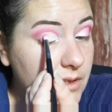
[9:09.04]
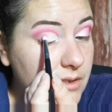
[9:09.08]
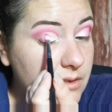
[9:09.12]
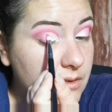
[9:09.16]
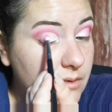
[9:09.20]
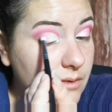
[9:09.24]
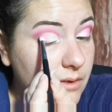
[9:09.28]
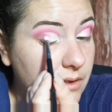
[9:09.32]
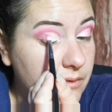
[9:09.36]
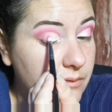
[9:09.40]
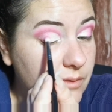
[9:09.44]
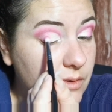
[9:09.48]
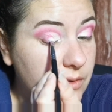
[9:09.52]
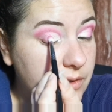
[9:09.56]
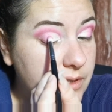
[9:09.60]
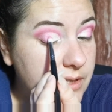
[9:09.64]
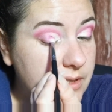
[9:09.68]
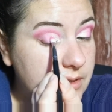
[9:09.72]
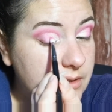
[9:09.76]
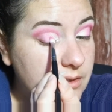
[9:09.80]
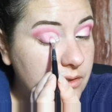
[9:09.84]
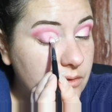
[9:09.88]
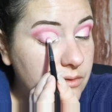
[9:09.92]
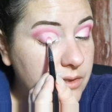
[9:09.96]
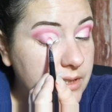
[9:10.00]
So I've
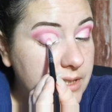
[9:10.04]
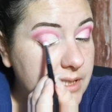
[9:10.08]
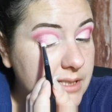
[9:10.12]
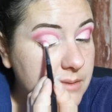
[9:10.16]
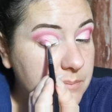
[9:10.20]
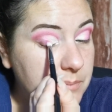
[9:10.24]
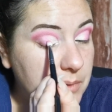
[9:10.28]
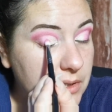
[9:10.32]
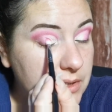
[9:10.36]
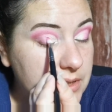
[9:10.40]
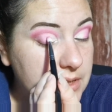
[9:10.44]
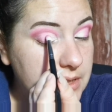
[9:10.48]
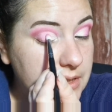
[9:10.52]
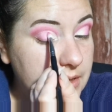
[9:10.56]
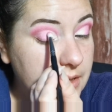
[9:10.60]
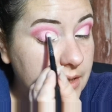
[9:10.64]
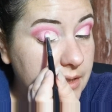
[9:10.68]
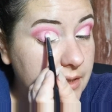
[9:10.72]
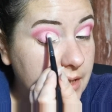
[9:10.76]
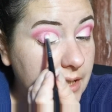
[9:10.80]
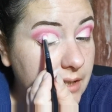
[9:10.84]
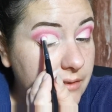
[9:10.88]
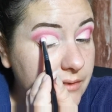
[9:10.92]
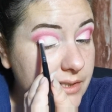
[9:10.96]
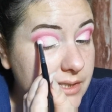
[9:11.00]
already spotted that
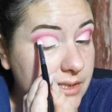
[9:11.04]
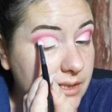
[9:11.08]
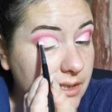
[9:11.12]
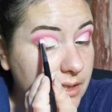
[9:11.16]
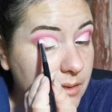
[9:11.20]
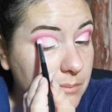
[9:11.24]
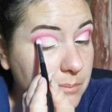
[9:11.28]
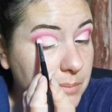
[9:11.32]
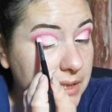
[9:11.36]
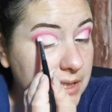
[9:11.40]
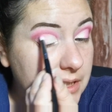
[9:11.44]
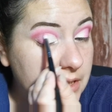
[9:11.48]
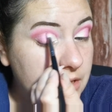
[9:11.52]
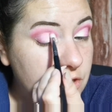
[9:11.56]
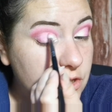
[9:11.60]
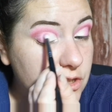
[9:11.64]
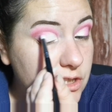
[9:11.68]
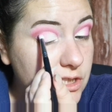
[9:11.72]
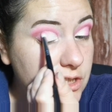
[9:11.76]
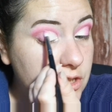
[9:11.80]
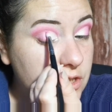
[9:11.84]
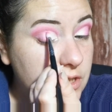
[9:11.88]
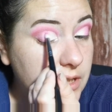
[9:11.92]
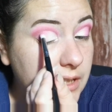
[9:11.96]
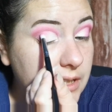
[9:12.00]
there is like a
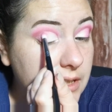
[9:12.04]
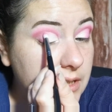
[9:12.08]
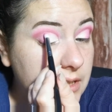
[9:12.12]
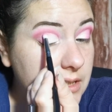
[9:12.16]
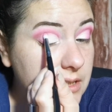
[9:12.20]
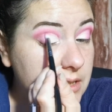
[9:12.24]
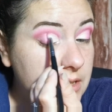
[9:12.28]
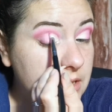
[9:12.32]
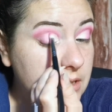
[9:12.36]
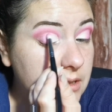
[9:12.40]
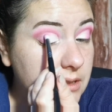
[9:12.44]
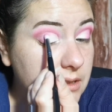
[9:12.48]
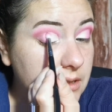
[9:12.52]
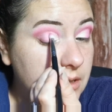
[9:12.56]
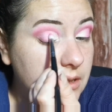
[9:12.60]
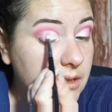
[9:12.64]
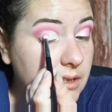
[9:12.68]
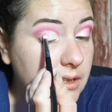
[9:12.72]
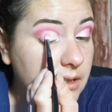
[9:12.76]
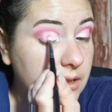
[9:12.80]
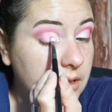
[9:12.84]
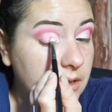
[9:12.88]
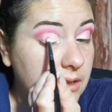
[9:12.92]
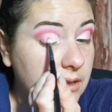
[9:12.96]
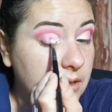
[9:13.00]
peachy shade.
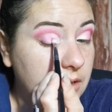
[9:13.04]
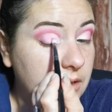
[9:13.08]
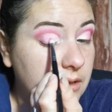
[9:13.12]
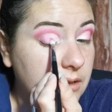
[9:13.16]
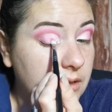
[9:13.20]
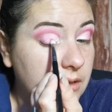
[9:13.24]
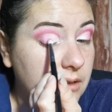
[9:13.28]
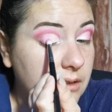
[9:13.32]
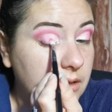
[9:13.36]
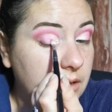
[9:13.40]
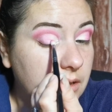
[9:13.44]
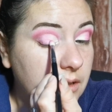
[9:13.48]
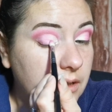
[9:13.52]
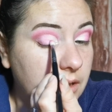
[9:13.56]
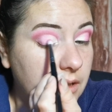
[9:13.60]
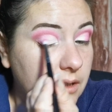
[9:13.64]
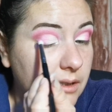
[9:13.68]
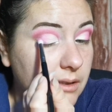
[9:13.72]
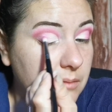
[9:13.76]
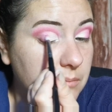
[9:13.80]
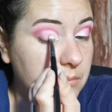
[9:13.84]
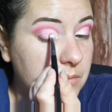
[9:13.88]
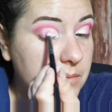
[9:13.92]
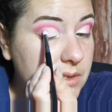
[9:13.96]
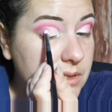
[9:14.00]

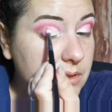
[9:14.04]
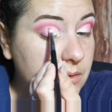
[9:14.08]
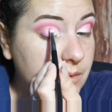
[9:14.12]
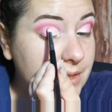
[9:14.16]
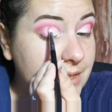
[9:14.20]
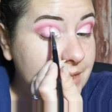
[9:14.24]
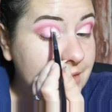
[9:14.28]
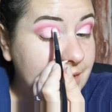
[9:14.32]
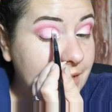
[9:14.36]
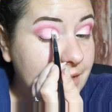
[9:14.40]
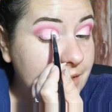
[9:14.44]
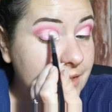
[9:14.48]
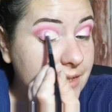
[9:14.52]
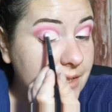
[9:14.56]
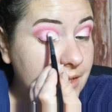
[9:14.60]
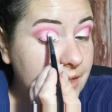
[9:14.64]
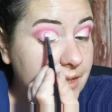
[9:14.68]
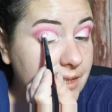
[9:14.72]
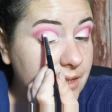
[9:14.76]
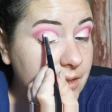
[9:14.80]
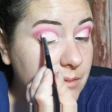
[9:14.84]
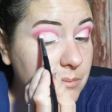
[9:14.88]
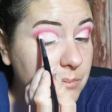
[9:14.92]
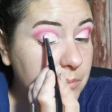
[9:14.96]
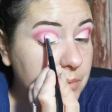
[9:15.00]
So I dare say that
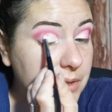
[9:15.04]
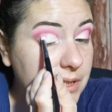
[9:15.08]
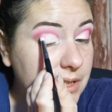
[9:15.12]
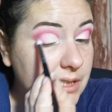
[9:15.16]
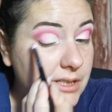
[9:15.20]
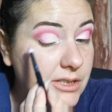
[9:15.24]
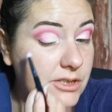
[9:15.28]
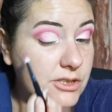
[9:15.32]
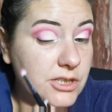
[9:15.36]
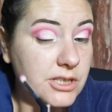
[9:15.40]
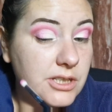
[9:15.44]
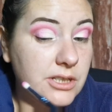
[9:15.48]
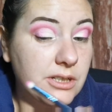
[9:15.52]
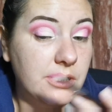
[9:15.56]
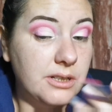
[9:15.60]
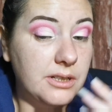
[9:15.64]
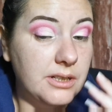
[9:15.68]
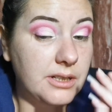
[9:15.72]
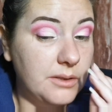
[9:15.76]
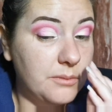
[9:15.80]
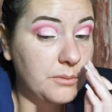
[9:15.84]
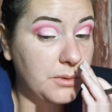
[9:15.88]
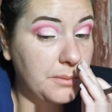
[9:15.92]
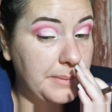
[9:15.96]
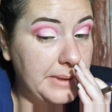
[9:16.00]
the peachy
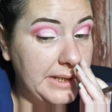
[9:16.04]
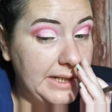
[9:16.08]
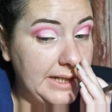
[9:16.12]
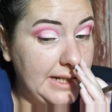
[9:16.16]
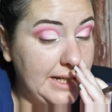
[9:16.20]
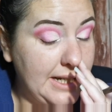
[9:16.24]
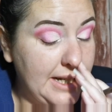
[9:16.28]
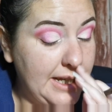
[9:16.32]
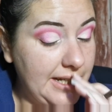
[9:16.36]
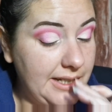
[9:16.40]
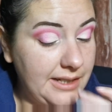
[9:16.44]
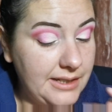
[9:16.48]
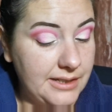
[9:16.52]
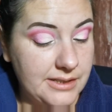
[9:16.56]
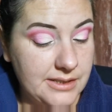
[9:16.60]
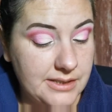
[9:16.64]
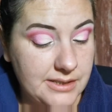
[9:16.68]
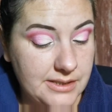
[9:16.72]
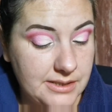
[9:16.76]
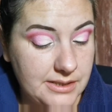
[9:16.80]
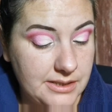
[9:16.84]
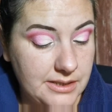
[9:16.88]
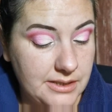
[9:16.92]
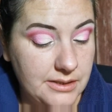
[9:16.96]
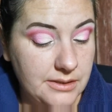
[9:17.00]
colour will be
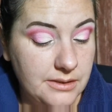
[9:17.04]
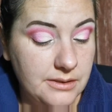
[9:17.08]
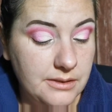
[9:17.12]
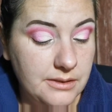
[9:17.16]
next.